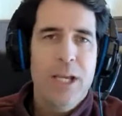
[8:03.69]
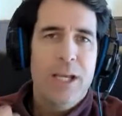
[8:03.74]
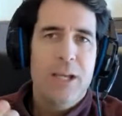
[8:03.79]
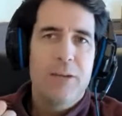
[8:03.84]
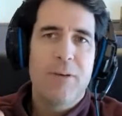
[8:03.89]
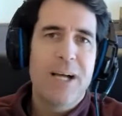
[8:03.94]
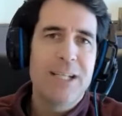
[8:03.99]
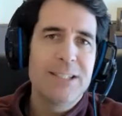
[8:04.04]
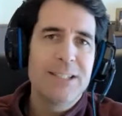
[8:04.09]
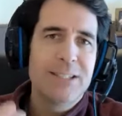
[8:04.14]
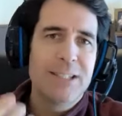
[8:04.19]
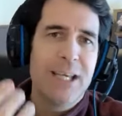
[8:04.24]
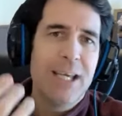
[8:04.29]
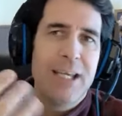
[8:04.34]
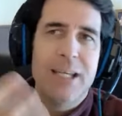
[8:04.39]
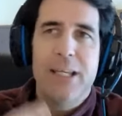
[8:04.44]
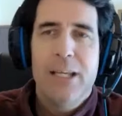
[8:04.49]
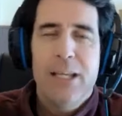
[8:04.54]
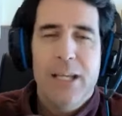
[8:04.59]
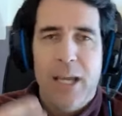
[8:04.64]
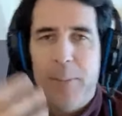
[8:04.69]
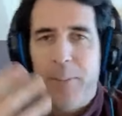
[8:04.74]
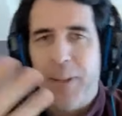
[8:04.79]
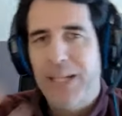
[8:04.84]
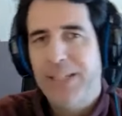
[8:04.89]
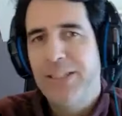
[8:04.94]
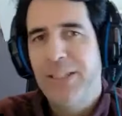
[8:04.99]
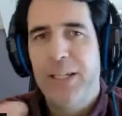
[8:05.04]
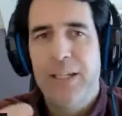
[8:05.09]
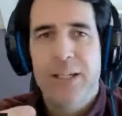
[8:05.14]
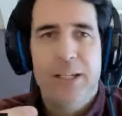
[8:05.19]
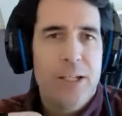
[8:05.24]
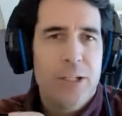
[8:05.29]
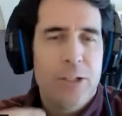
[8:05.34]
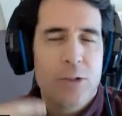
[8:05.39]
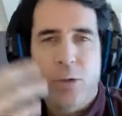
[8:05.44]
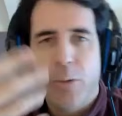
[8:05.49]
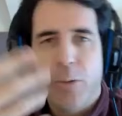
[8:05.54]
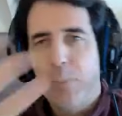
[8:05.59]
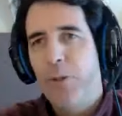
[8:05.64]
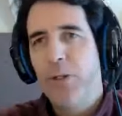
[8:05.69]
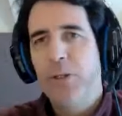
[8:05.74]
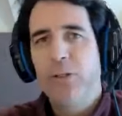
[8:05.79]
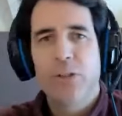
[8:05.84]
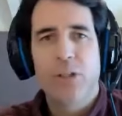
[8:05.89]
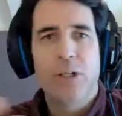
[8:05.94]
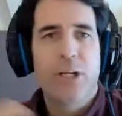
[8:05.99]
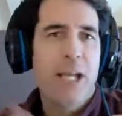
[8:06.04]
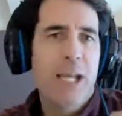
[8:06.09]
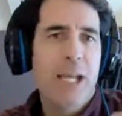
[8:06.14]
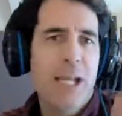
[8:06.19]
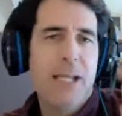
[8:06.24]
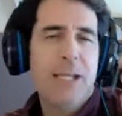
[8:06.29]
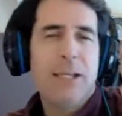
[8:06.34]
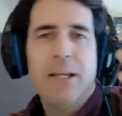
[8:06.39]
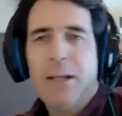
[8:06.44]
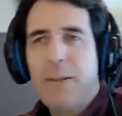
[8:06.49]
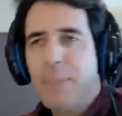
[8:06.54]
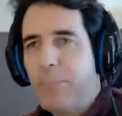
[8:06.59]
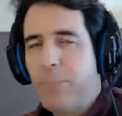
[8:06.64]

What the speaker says: If I say, imagine to a person, hey,